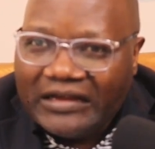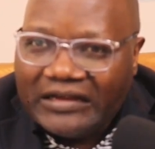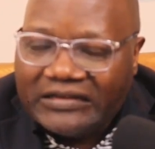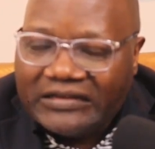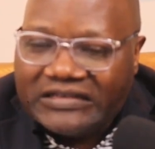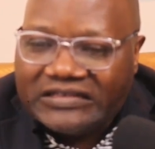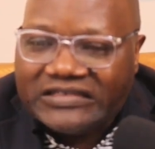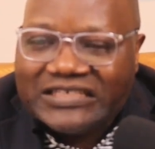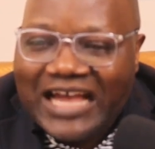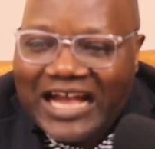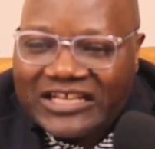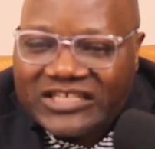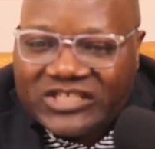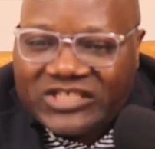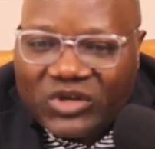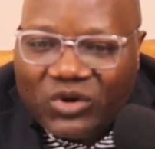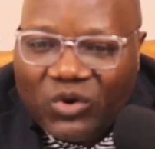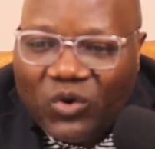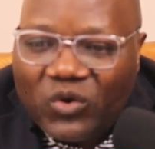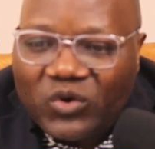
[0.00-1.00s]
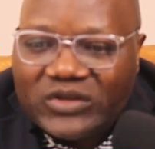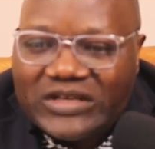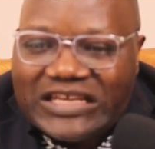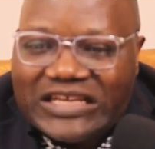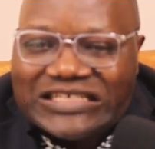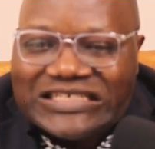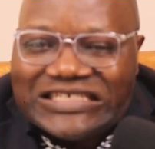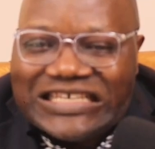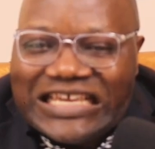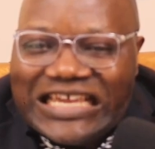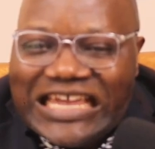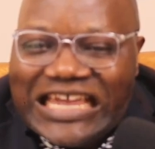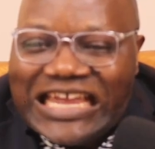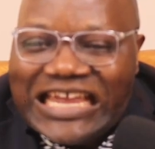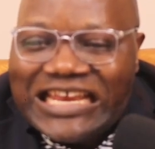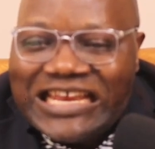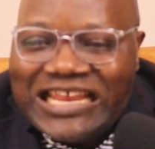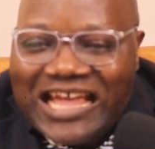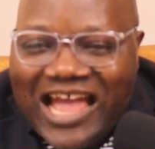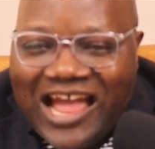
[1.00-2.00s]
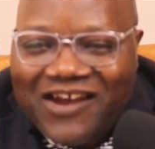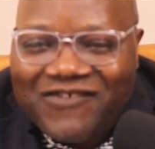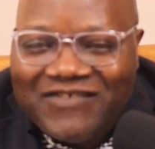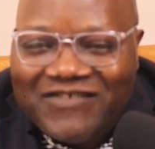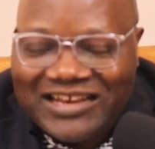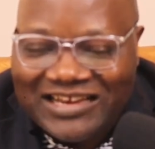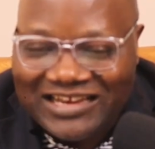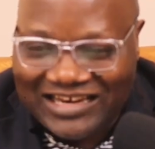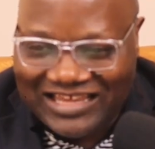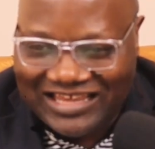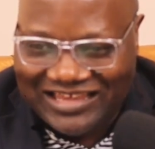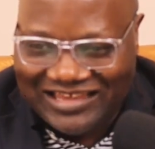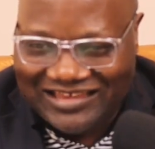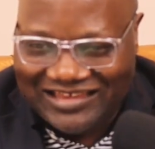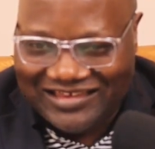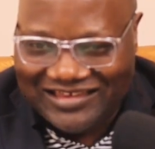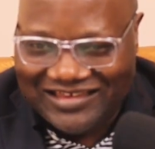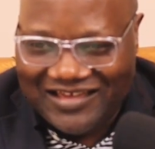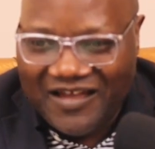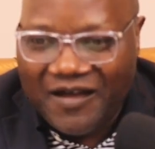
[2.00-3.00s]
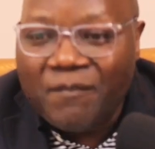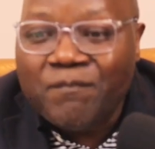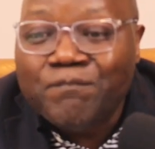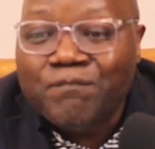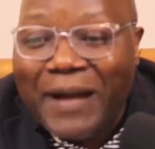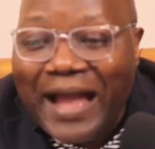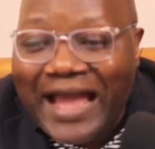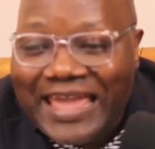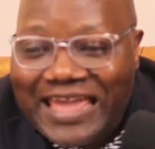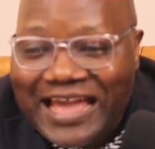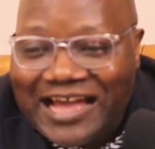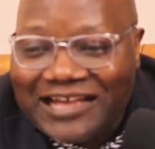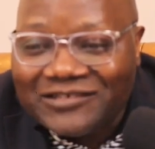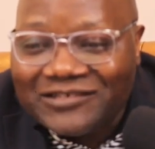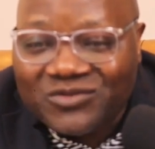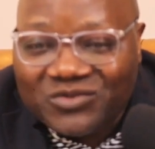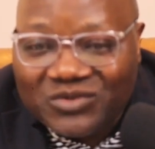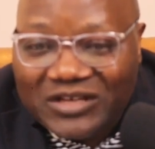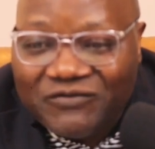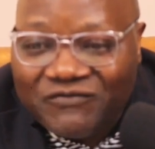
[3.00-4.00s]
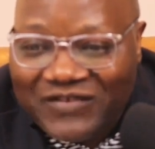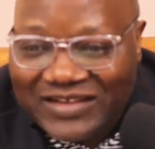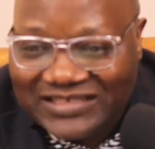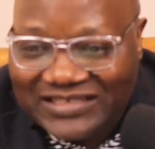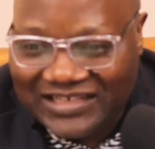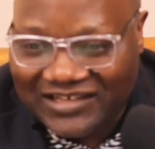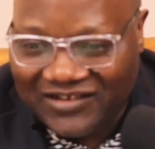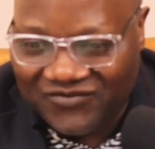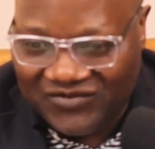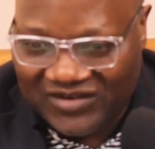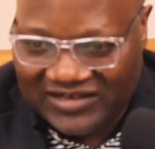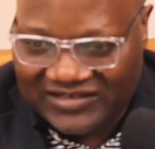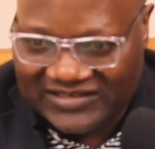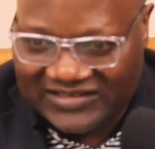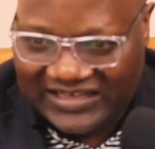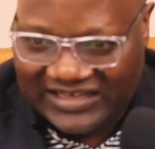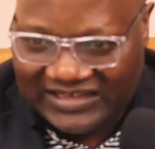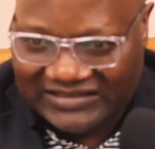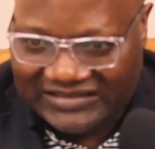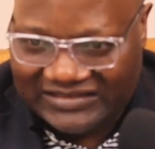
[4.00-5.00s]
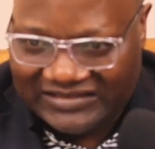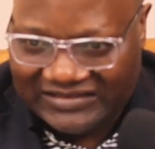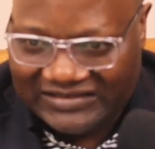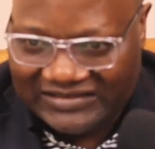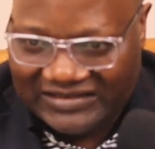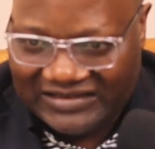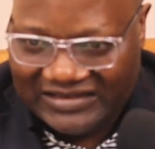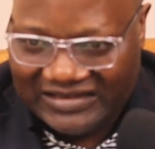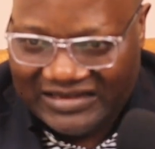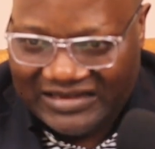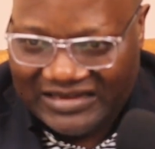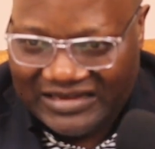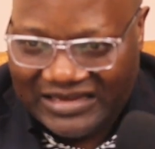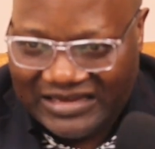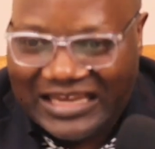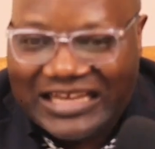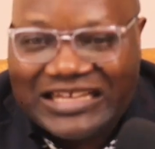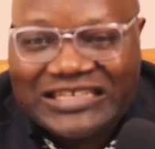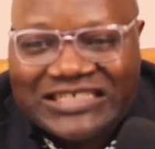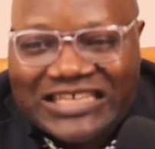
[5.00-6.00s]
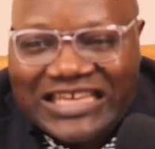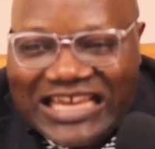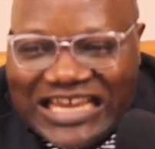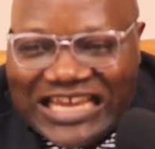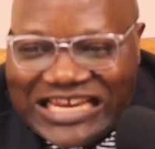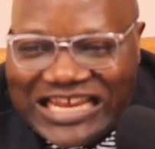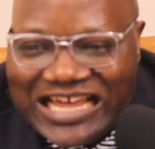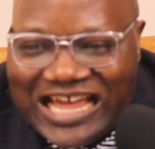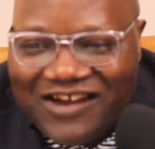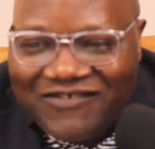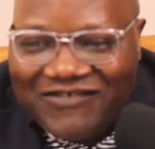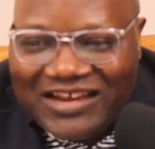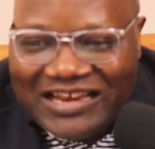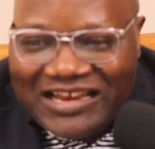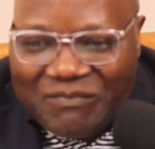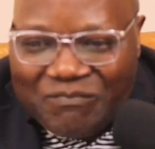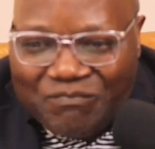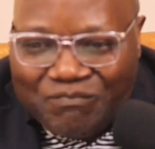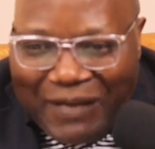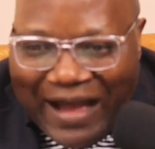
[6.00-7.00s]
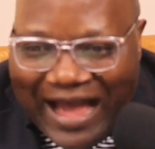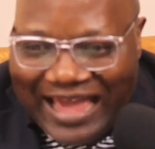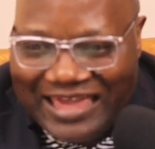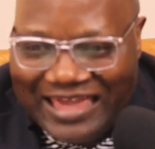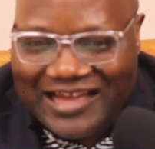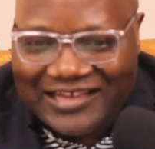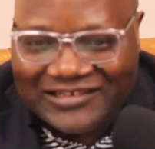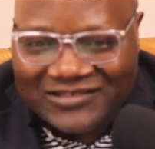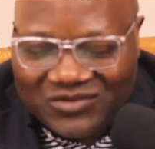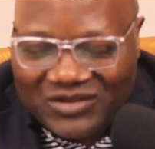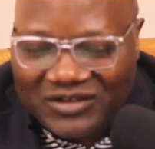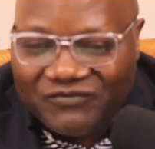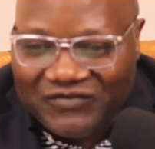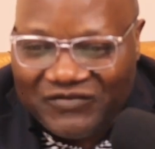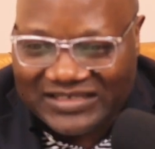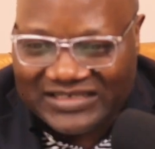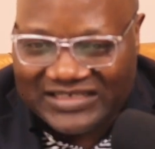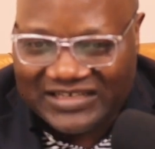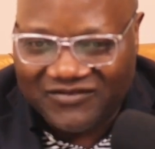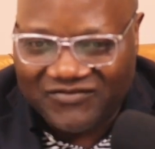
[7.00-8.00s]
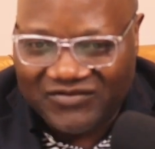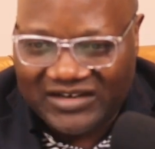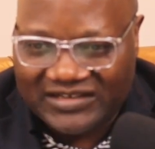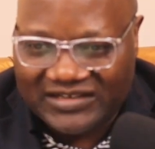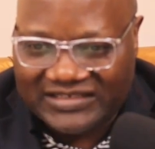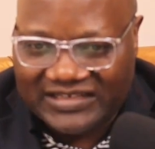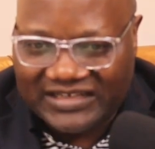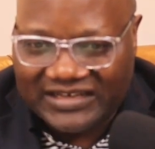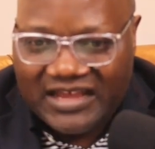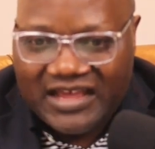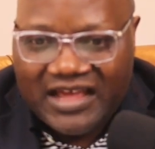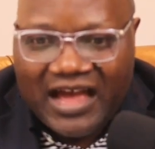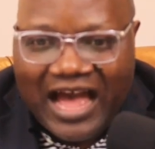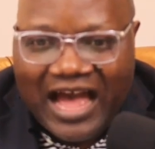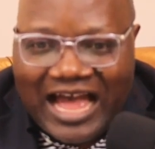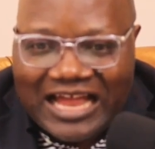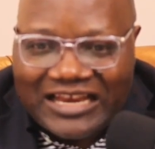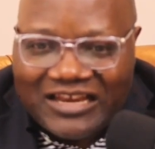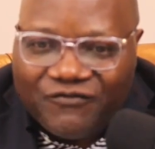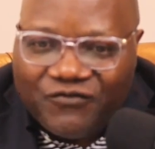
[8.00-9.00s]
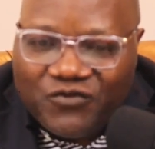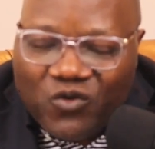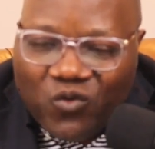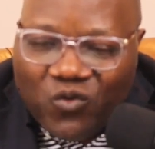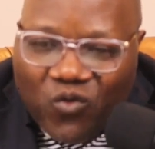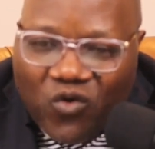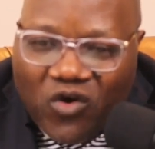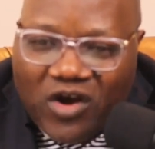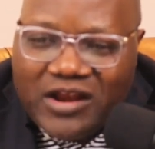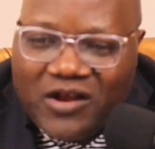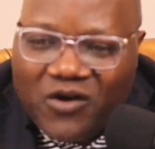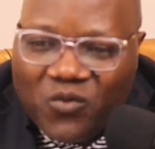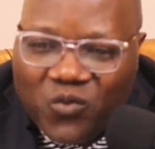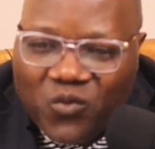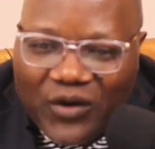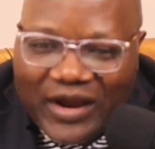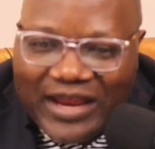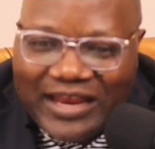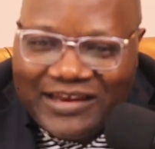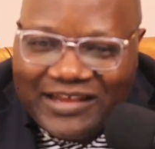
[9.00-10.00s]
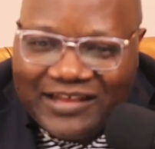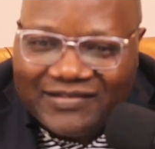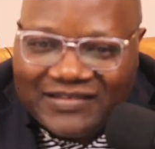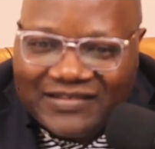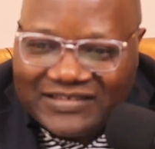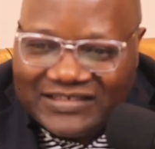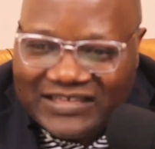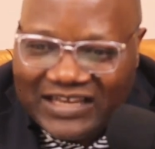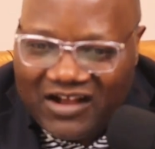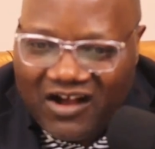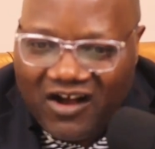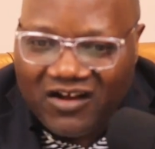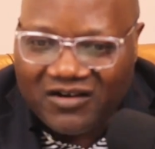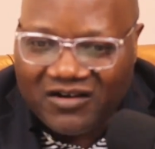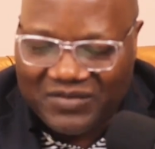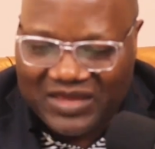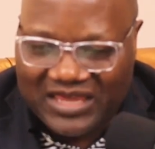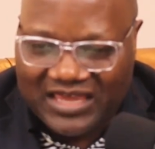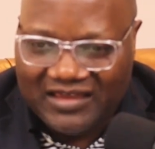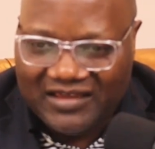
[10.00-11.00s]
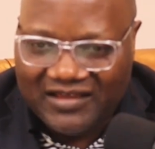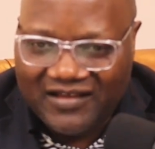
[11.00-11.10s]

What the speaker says: the tax code is inherently biased to investing in real estate. It's inherently biased to investing in real estate. And if you want to win in this economy,